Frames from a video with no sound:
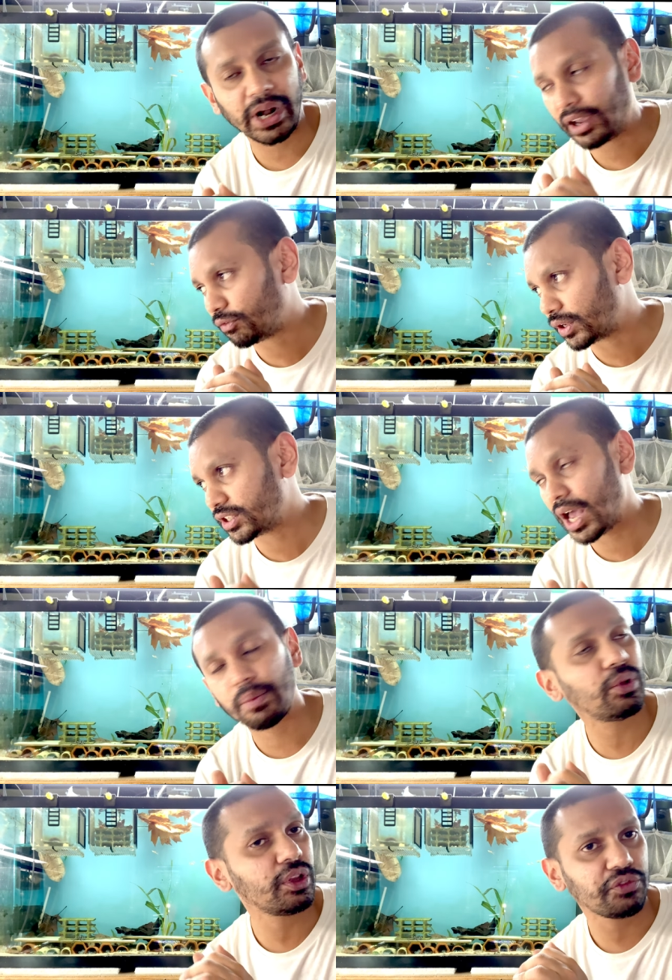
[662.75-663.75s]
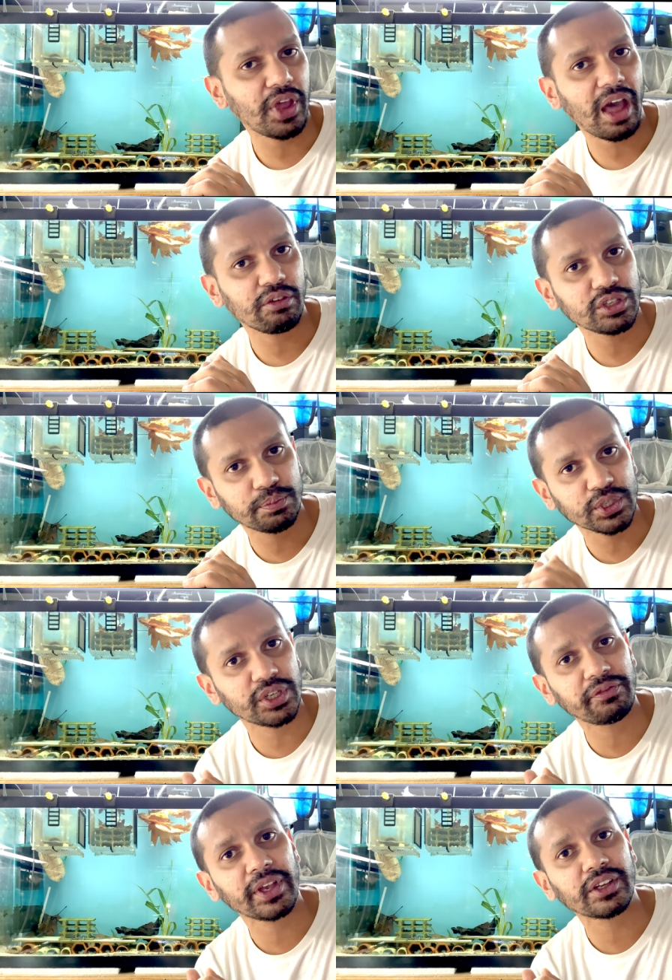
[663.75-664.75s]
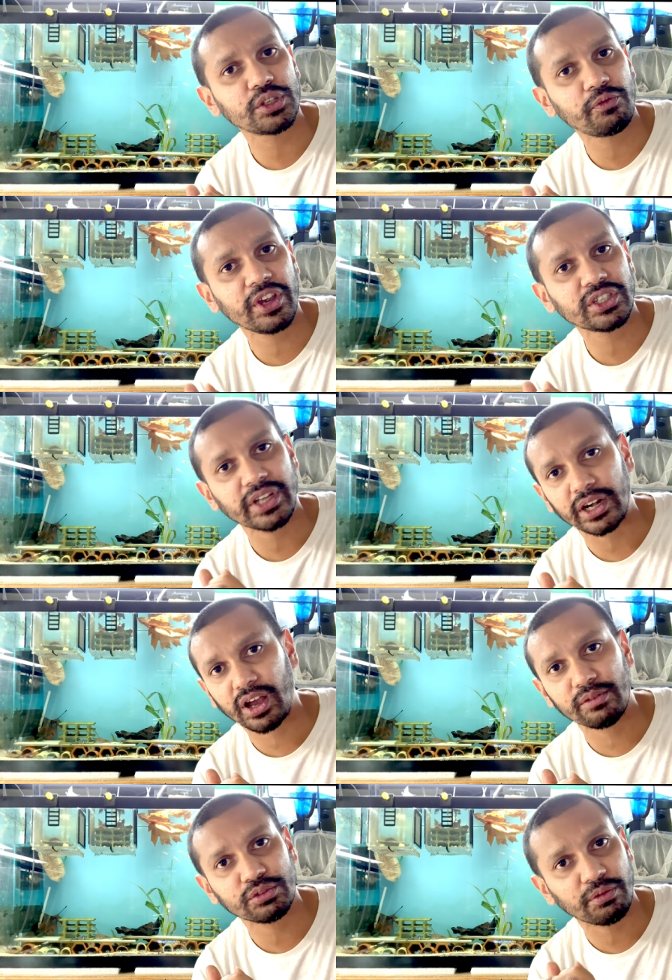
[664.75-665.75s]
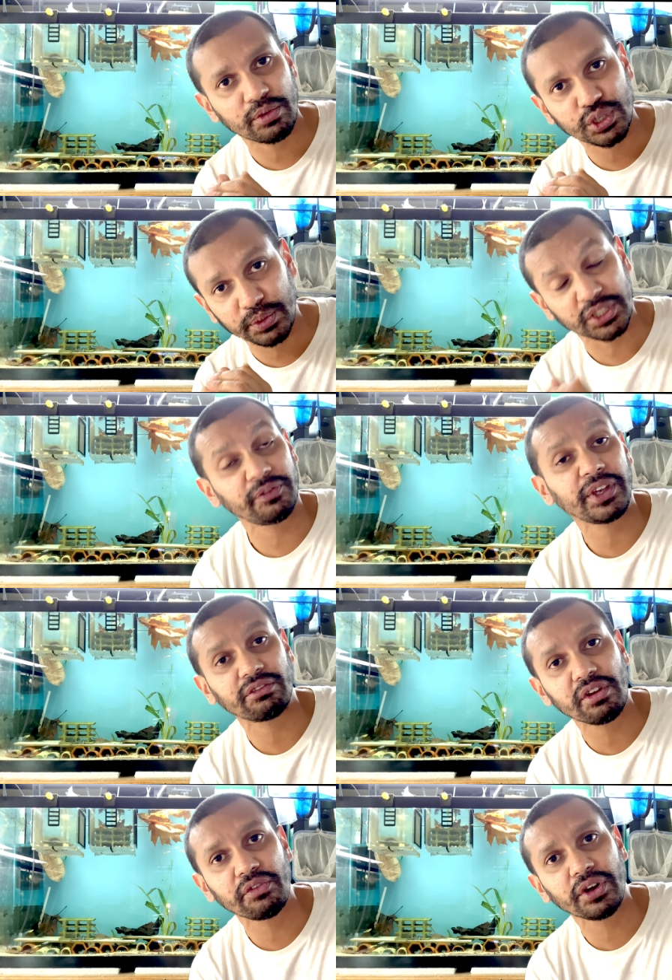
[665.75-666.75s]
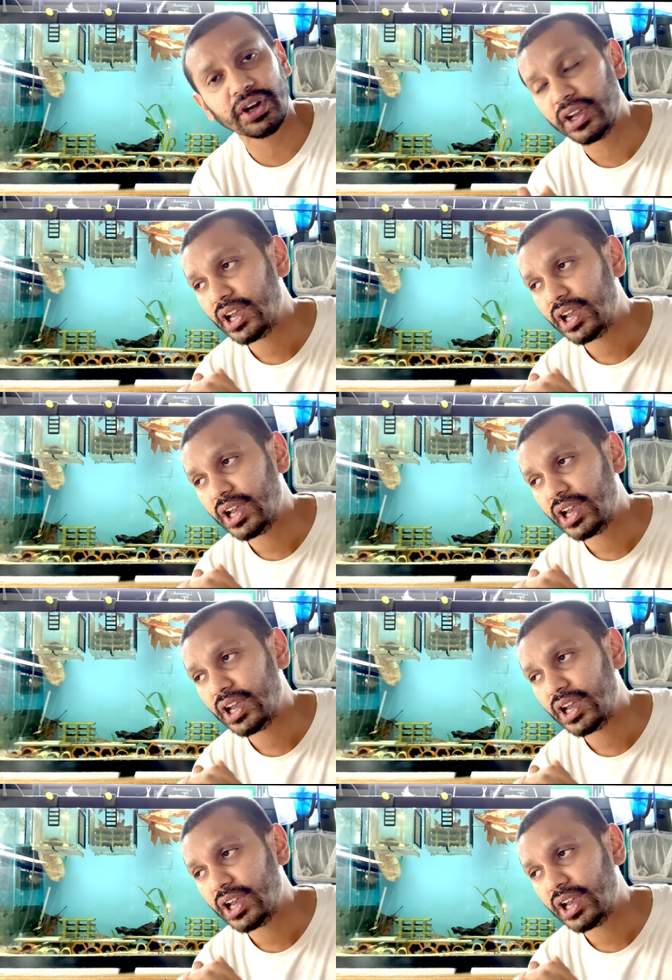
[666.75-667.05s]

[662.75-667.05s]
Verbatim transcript: Like, for example, if you have a specific fish that comes from a specific river,